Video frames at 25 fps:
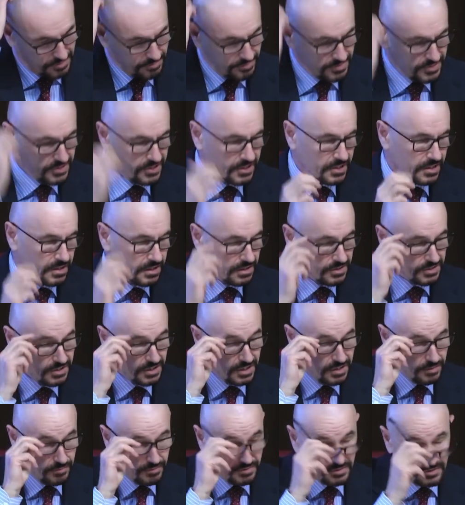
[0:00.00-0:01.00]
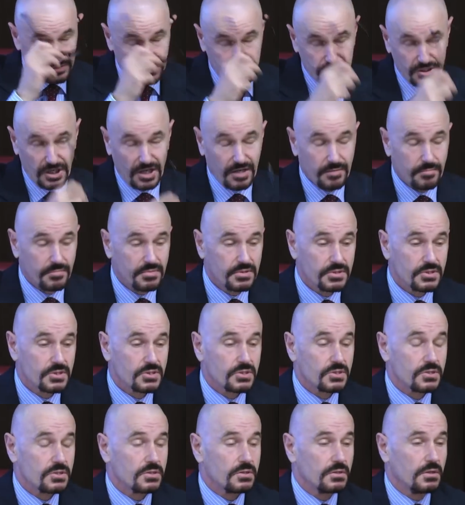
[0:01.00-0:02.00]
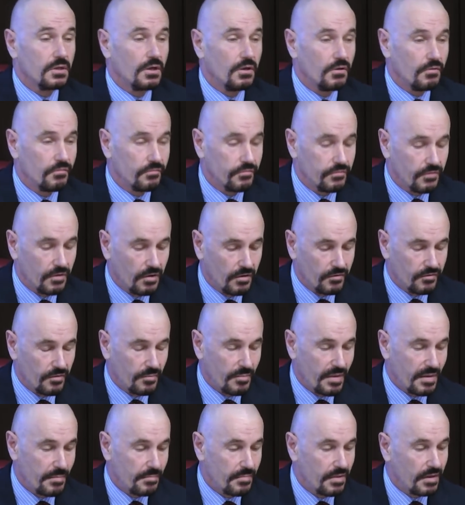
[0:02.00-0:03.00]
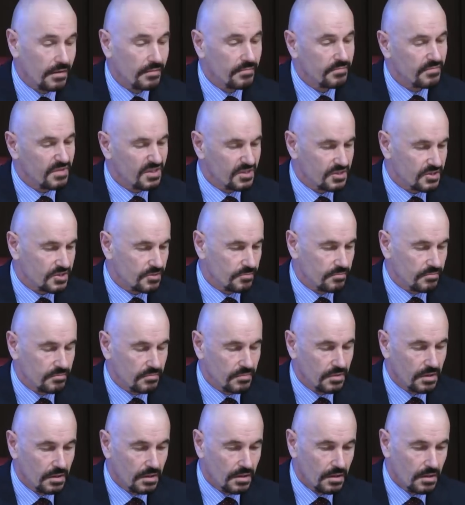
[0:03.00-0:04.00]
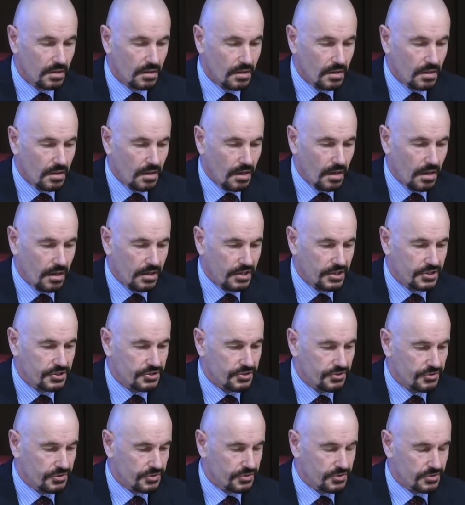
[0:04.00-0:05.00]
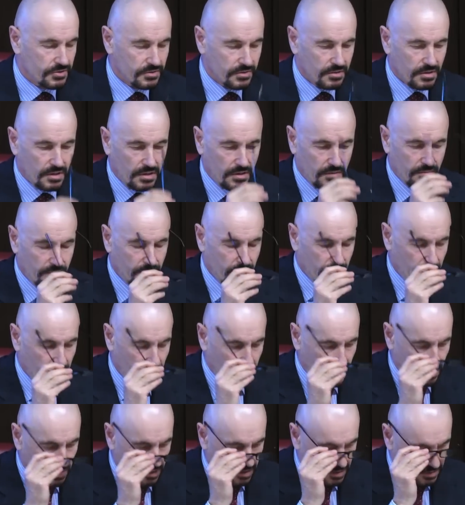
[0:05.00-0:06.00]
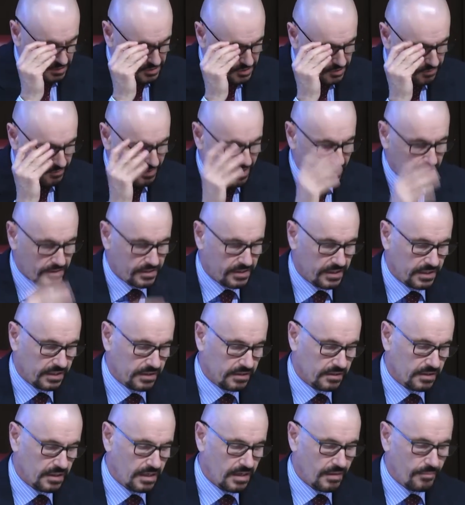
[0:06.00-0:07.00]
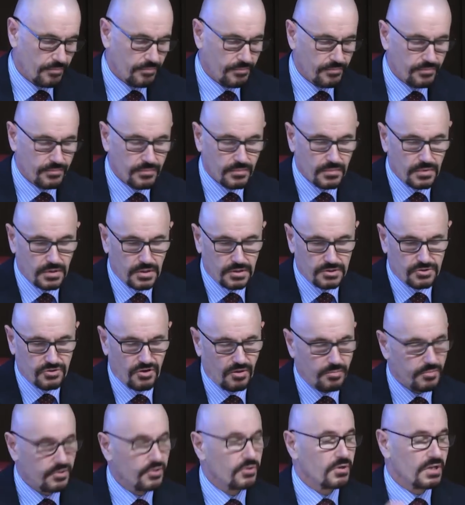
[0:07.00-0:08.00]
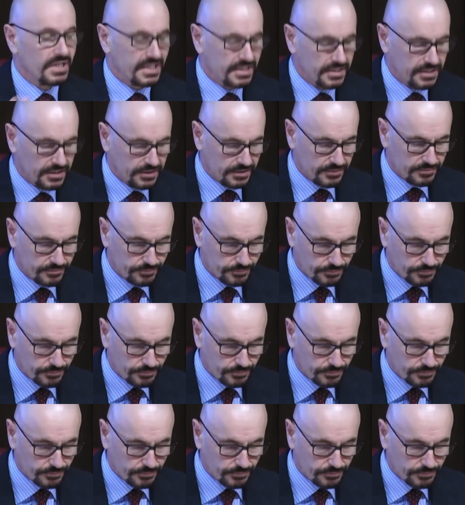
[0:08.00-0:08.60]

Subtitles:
in particular dealing with chambers of a member and some issues surrounding a tribunal etiquette.